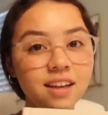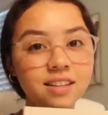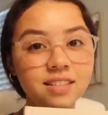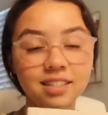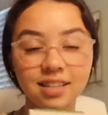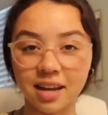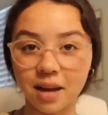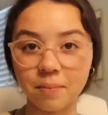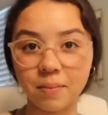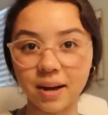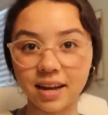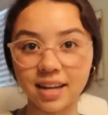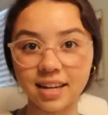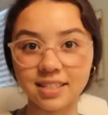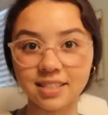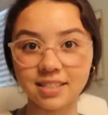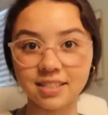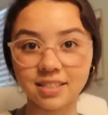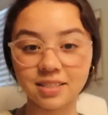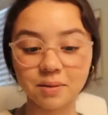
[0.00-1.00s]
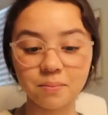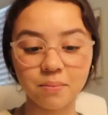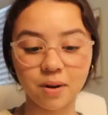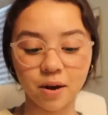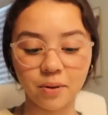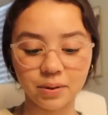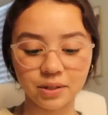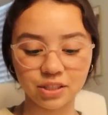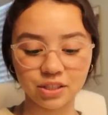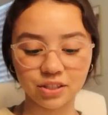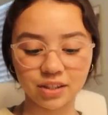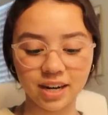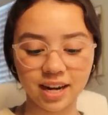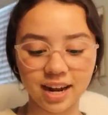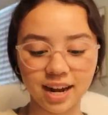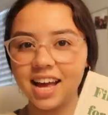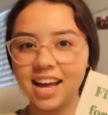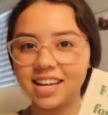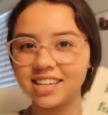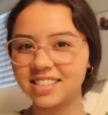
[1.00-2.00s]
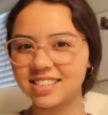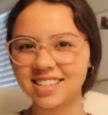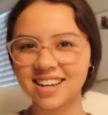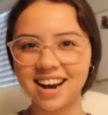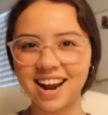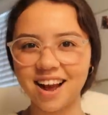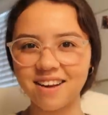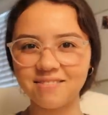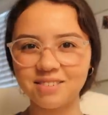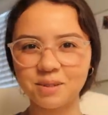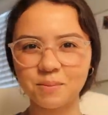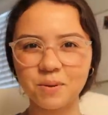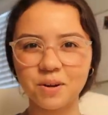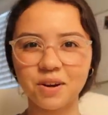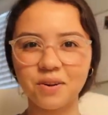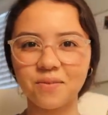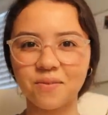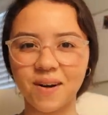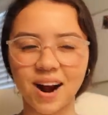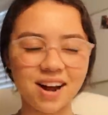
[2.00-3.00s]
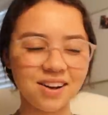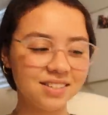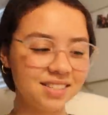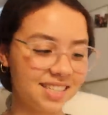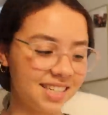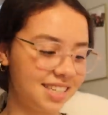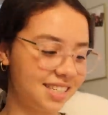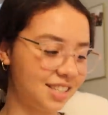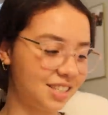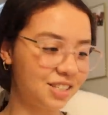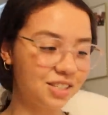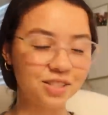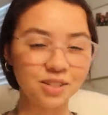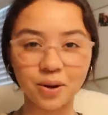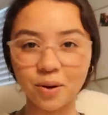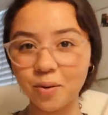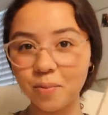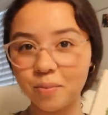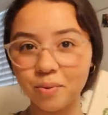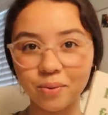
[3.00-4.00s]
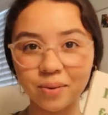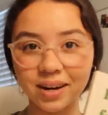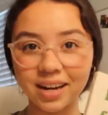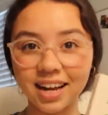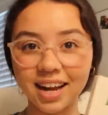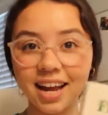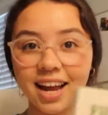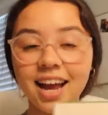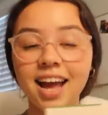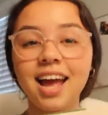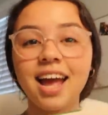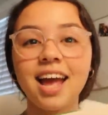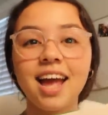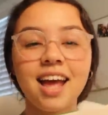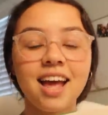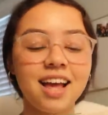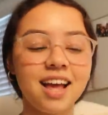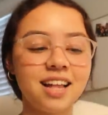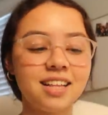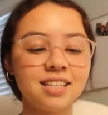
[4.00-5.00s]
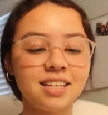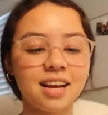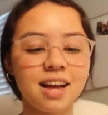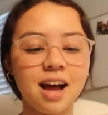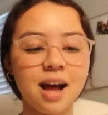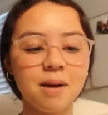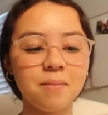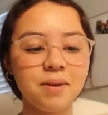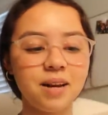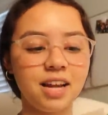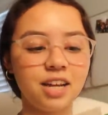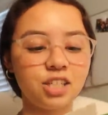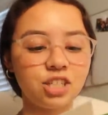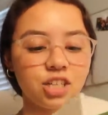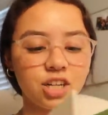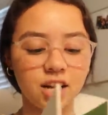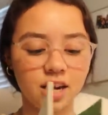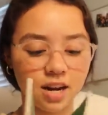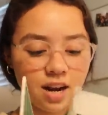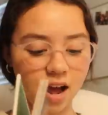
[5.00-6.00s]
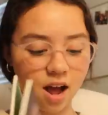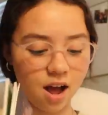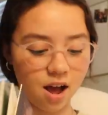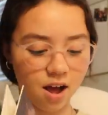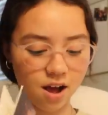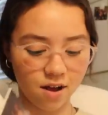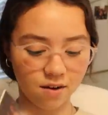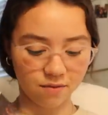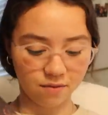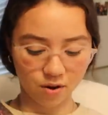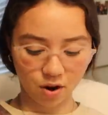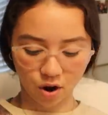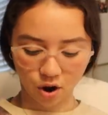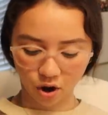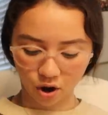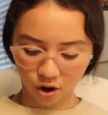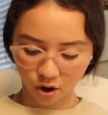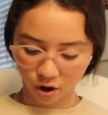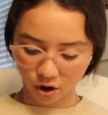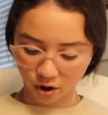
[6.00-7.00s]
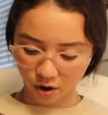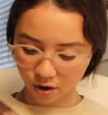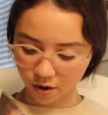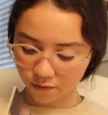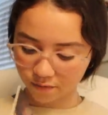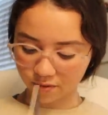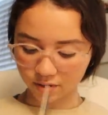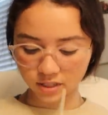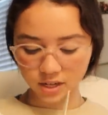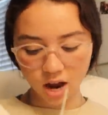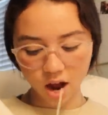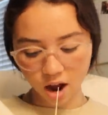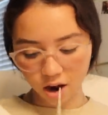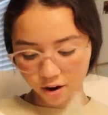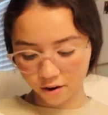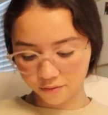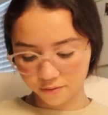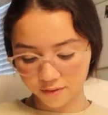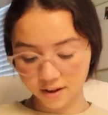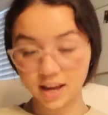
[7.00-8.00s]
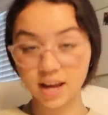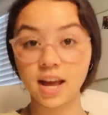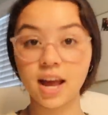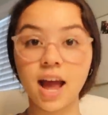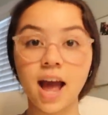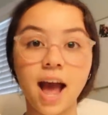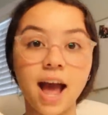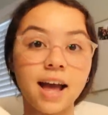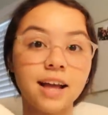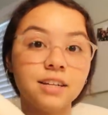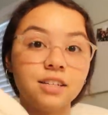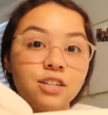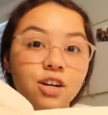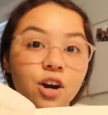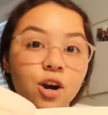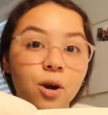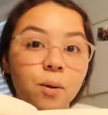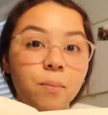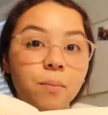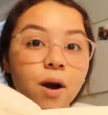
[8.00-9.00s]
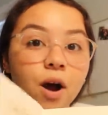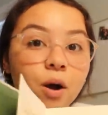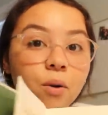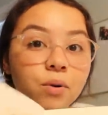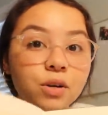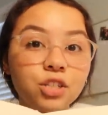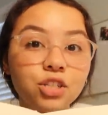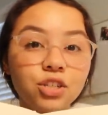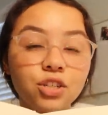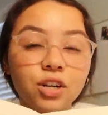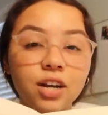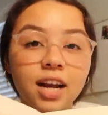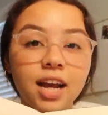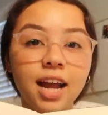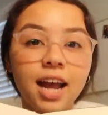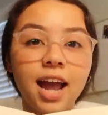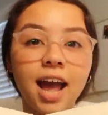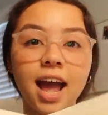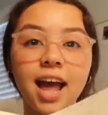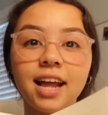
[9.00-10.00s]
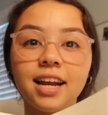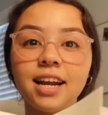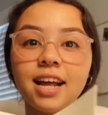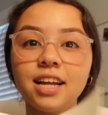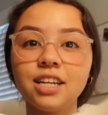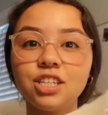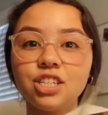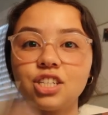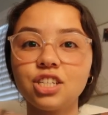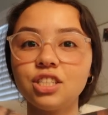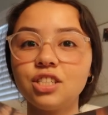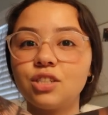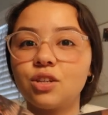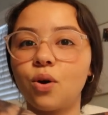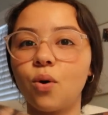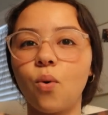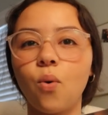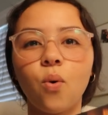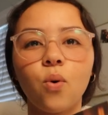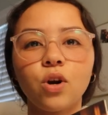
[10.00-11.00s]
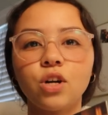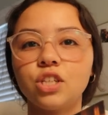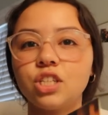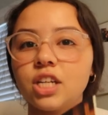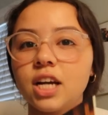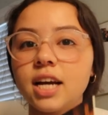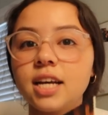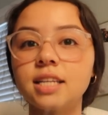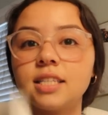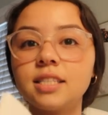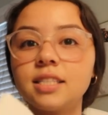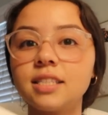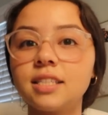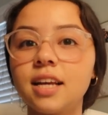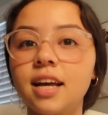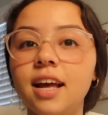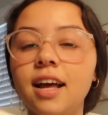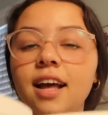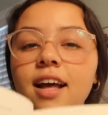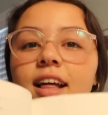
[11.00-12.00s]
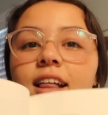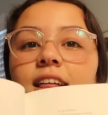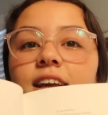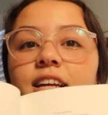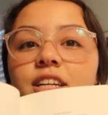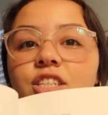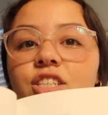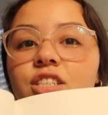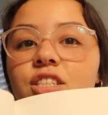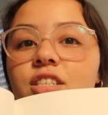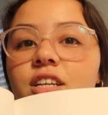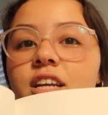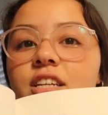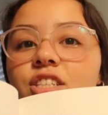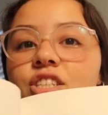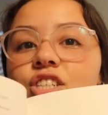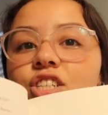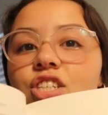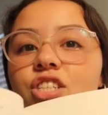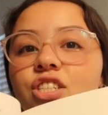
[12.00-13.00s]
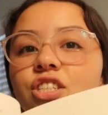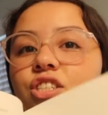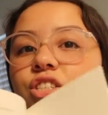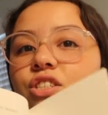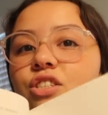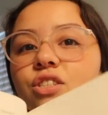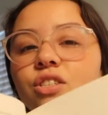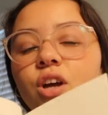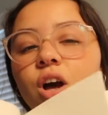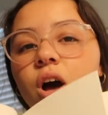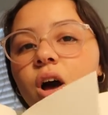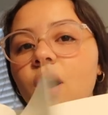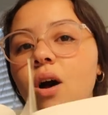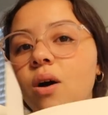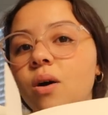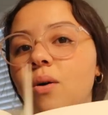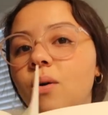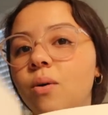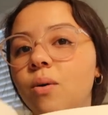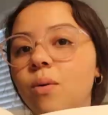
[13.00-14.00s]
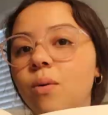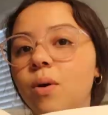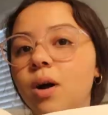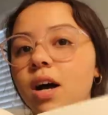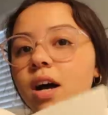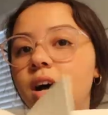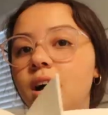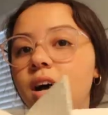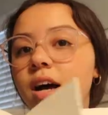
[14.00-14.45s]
to get back into some poetry. Just gonna have this book around. It's so pretty. It's a combination of her photography and her poetry and it's just gorgeous. Like it's just, it's just so